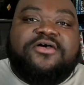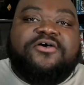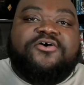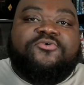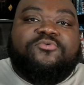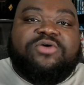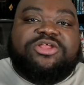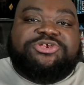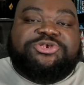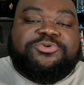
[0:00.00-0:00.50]

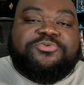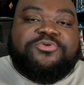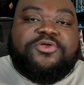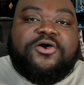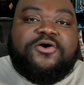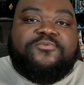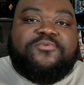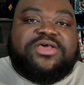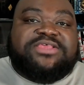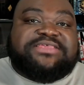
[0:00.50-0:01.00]
which
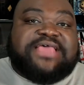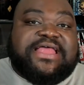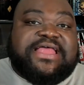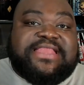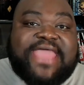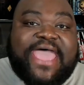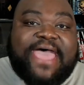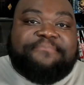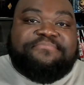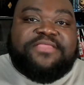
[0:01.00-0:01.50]
was
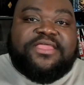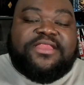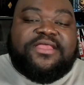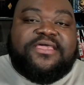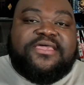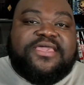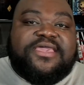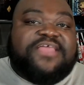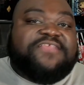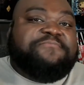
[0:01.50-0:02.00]
adapted.
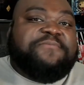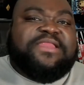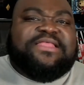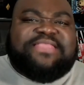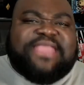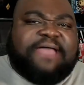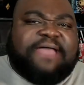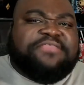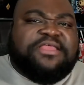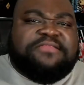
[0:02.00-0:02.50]
It's been
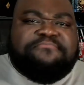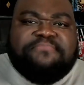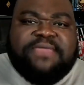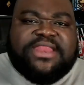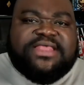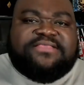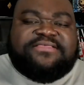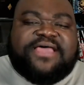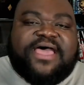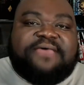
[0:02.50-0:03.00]
adapted
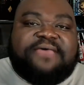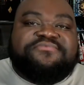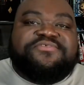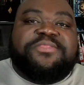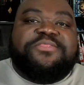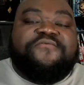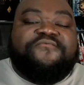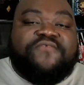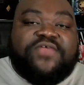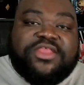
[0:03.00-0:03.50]
many times in
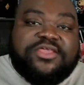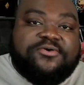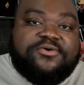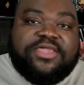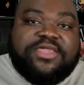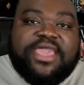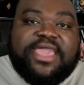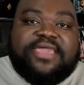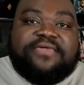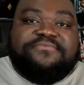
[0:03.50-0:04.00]
the video
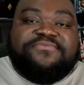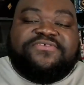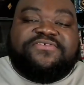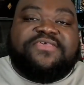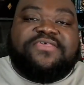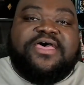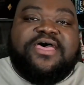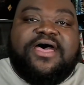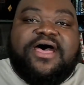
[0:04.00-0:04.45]
games,